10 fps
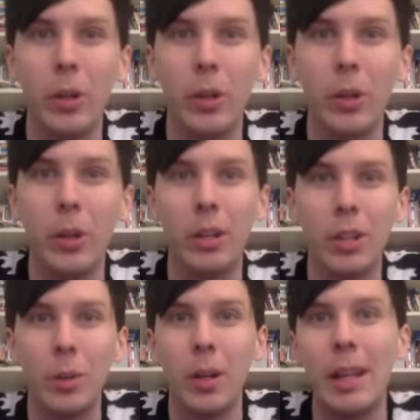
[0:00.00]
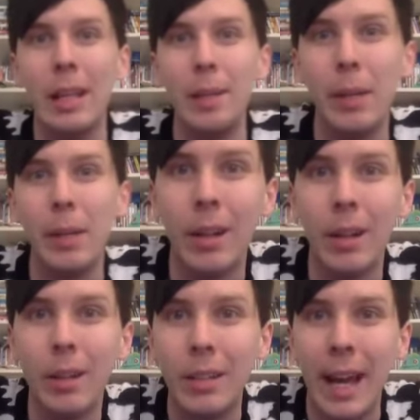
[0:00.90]
I'm not sure what we can do on a leap year.
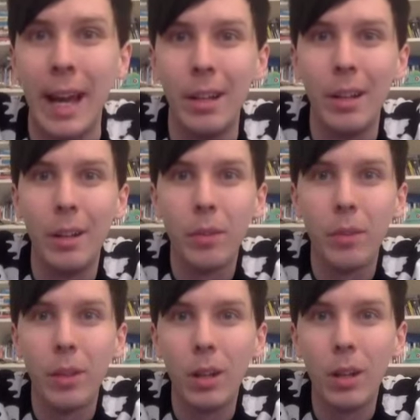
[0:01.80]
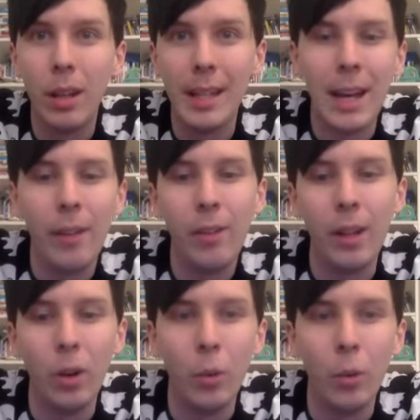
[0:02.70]
Let's have a little
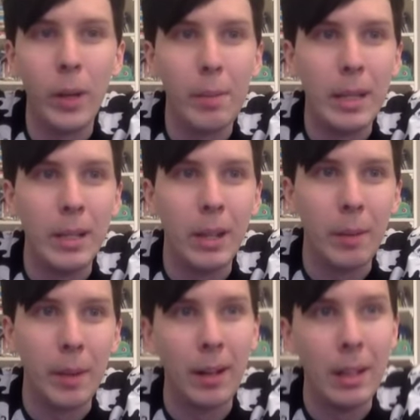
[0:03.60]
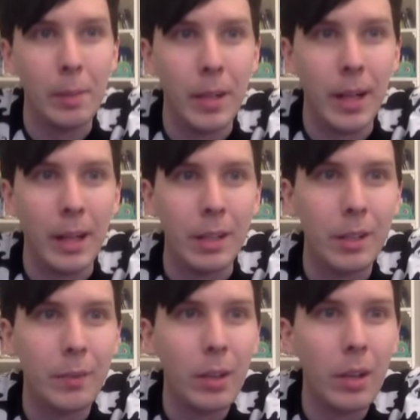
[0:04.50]
Wikipedia about leap days.
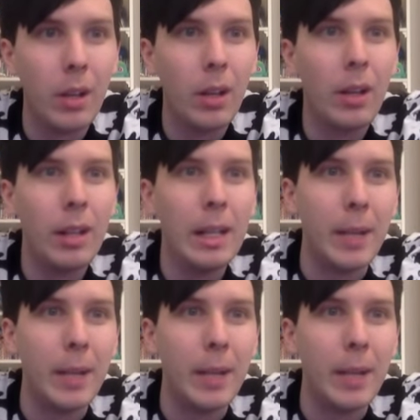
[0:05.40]
Leap day.